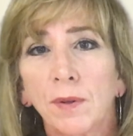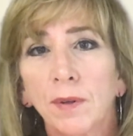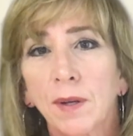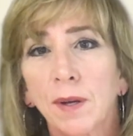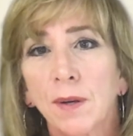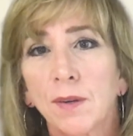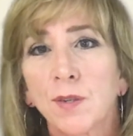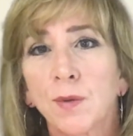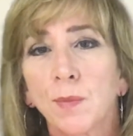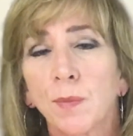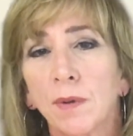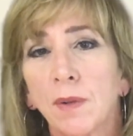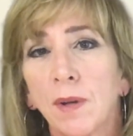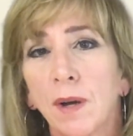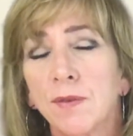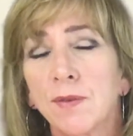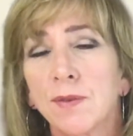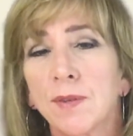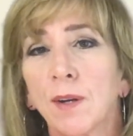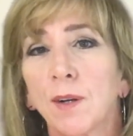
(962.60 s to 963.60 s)
a customer
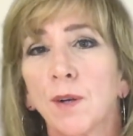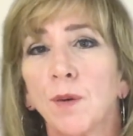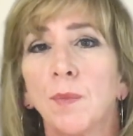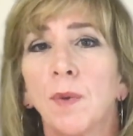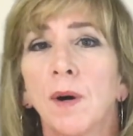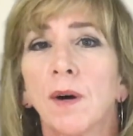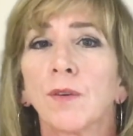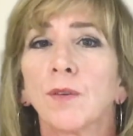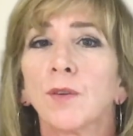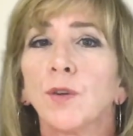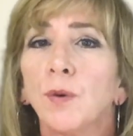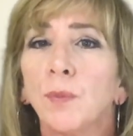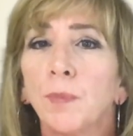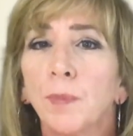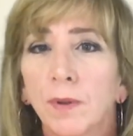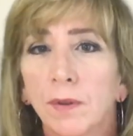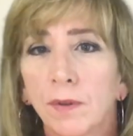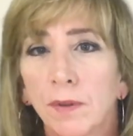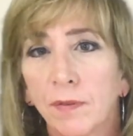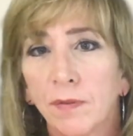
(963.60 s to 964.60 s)
life cycle model, you'd
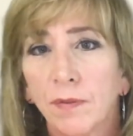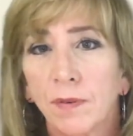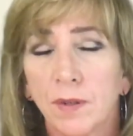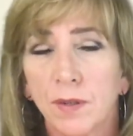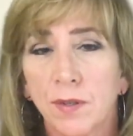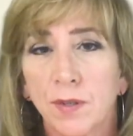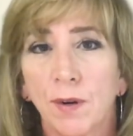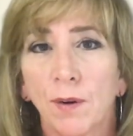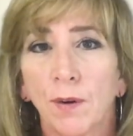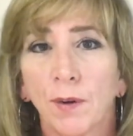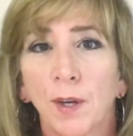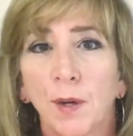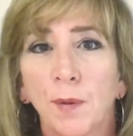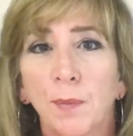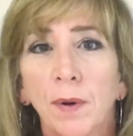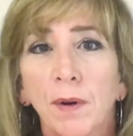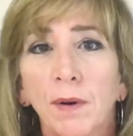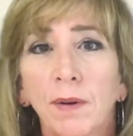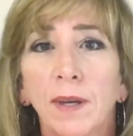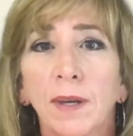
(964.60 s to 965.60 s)
build it for a target
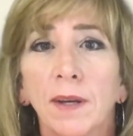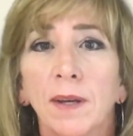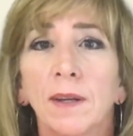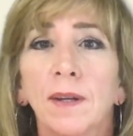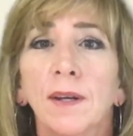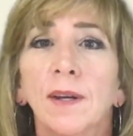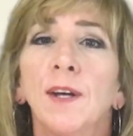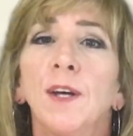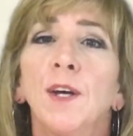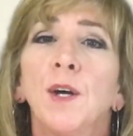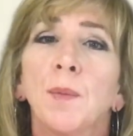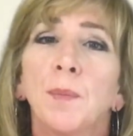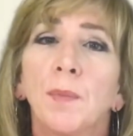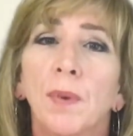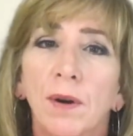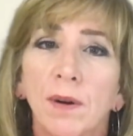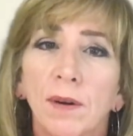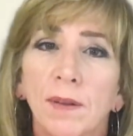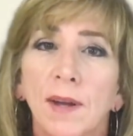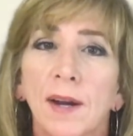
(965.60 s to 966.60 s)
market.
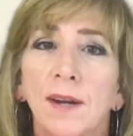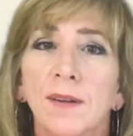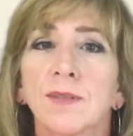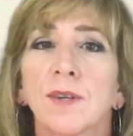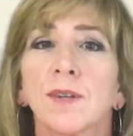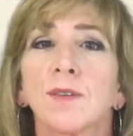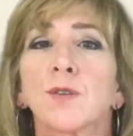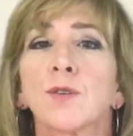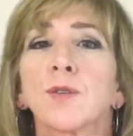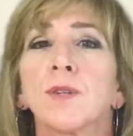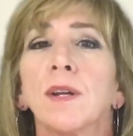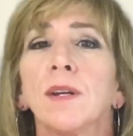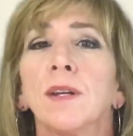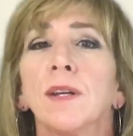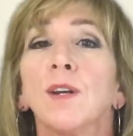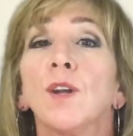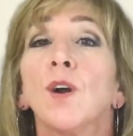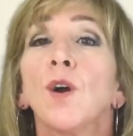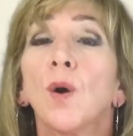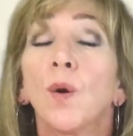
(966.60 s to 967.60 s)
Part of that is
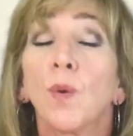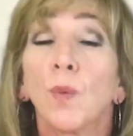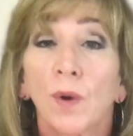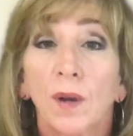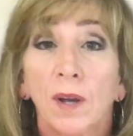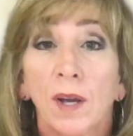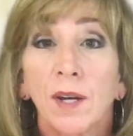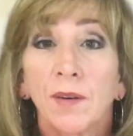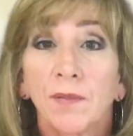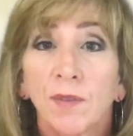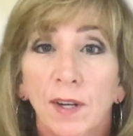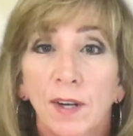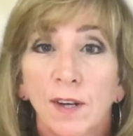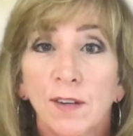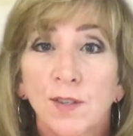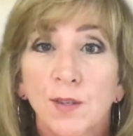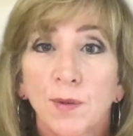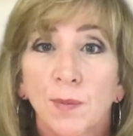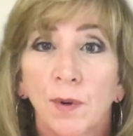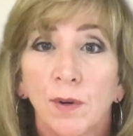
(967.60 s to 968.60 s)
understanding what kind of a
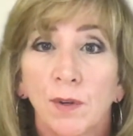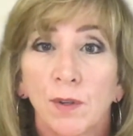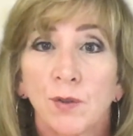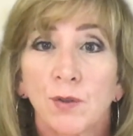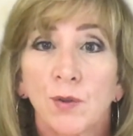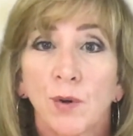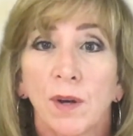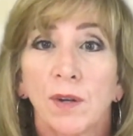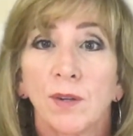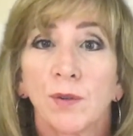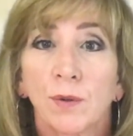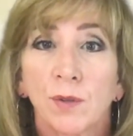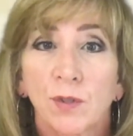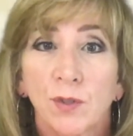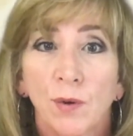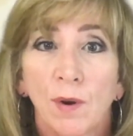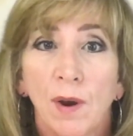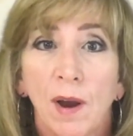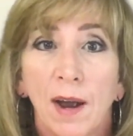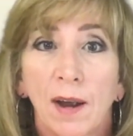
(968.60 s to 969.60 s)
customer are you trying to
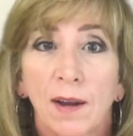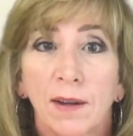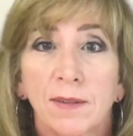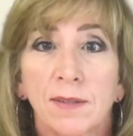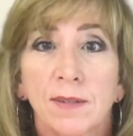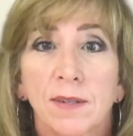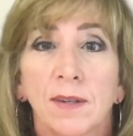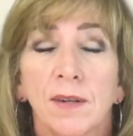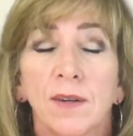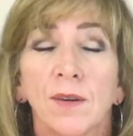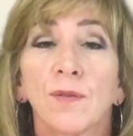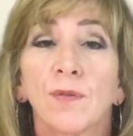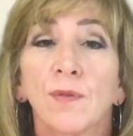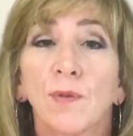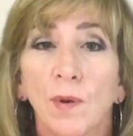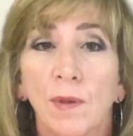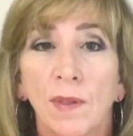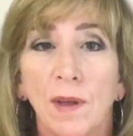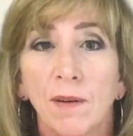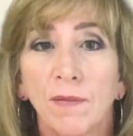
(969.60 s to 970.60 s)
attract
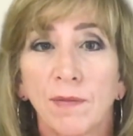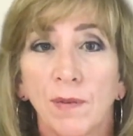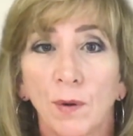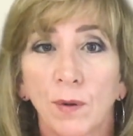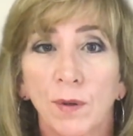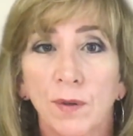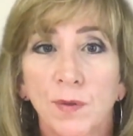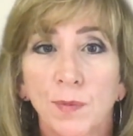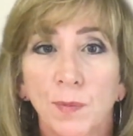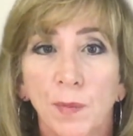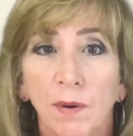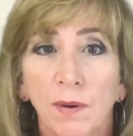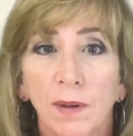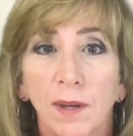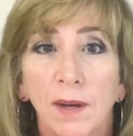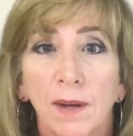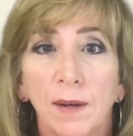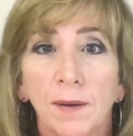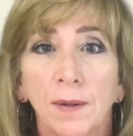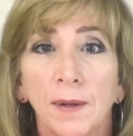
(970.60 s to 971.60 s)
for that focused
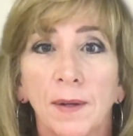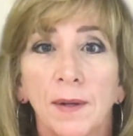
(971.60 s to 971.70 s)
market.